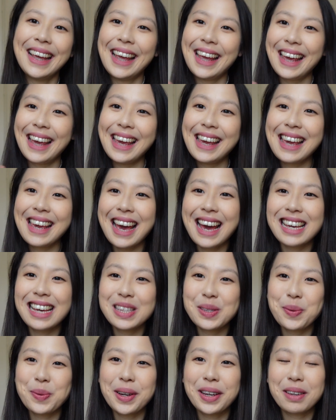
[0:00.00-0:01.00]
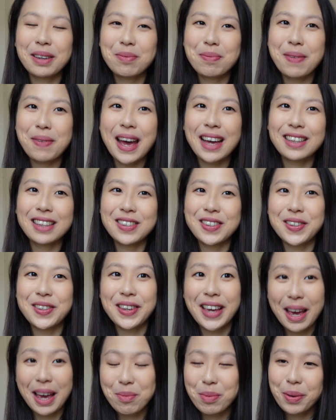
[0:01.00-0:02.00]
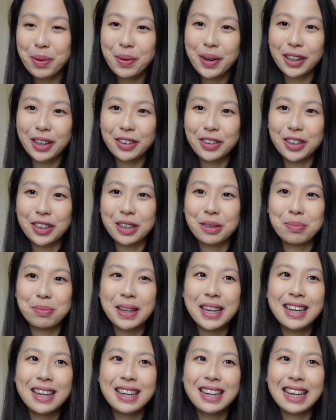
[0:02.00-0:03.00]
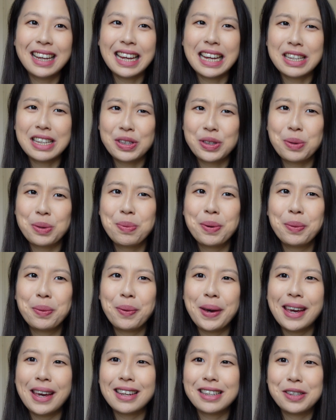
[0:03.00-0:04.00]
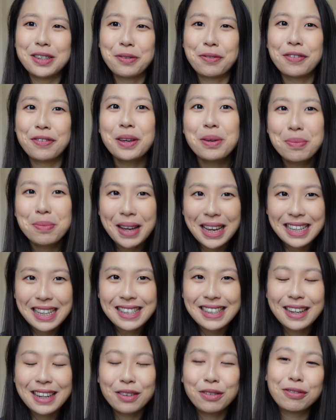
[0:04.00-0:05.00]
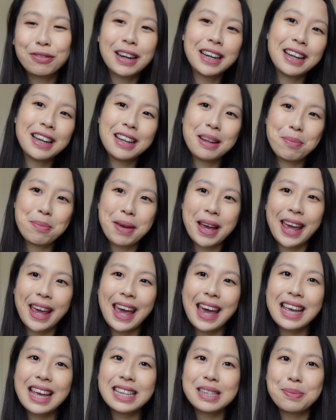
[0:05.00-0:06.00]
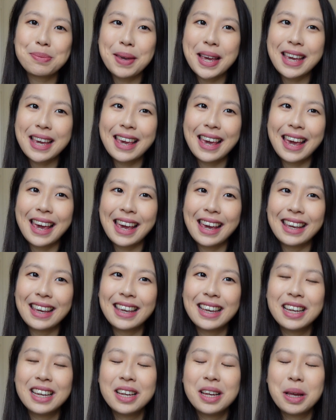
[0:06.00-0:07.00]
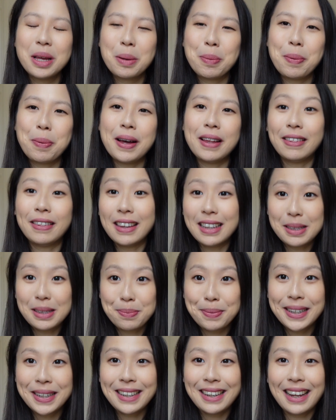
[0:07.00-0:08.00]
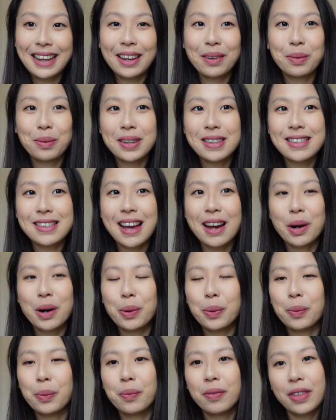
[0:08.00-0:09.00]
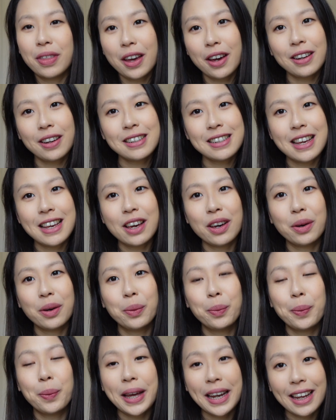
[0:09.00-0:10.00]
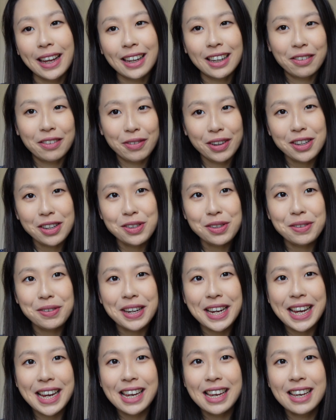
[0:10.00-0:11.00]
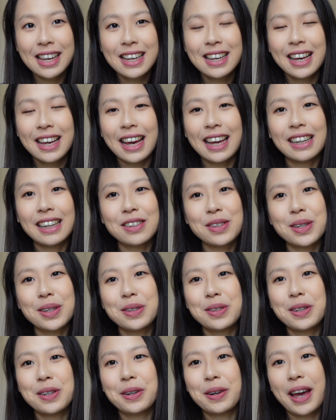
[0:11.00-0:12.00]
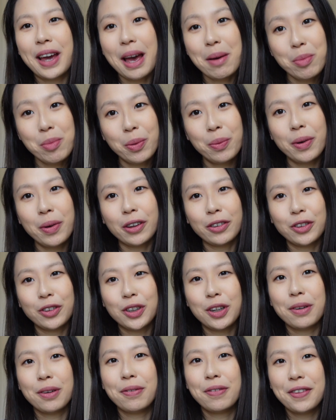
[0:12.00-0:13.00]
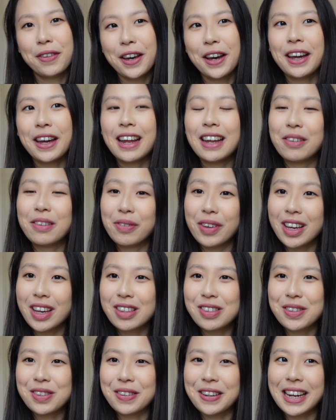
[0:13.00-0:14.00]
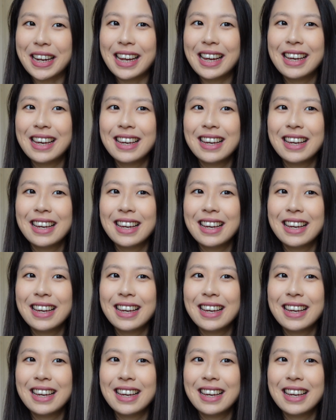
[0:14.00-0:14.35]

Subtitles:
Hey guys, welcome back to Campbell Workshop. It's super weird to film myself rather than my hands making, but this Monday was our 3rd year wedding anniversary and it's also Campbell Workshop 3rd anniversary.